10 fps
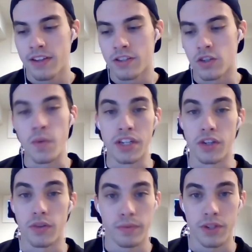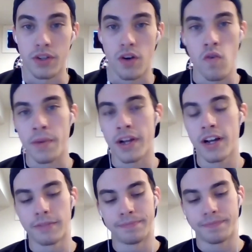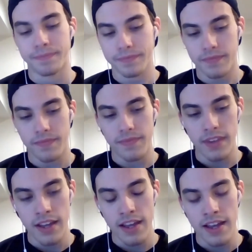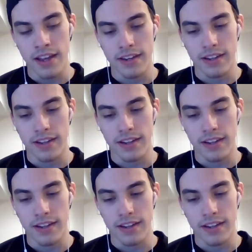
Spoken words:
So we do. We start warming up, and